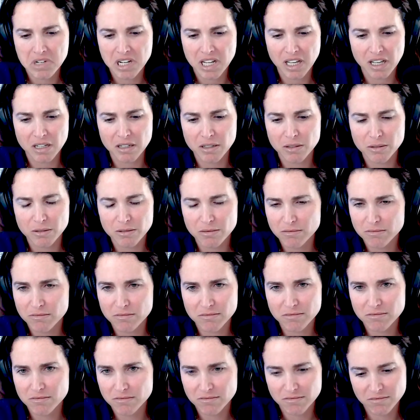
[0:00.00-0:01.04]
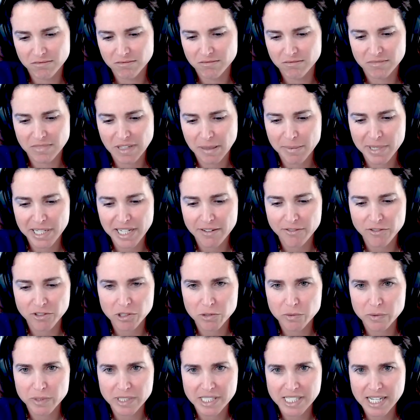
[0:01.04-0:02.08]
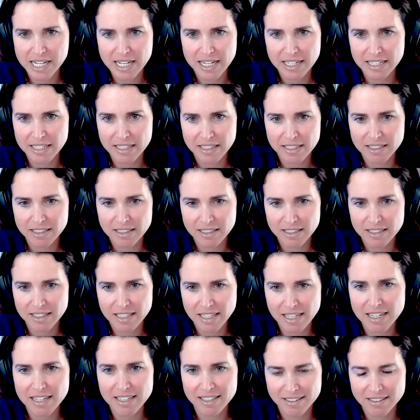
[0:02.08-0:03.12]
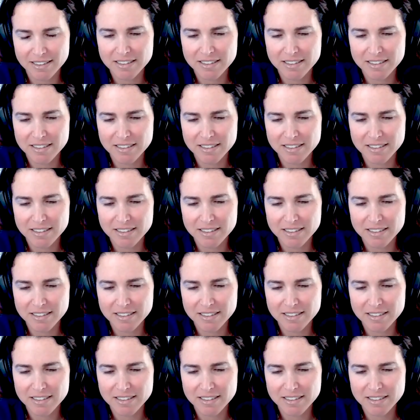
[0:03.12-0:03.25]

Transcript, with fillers: No, it would be I mean, horrible. Everyone would die. Right. Yeah.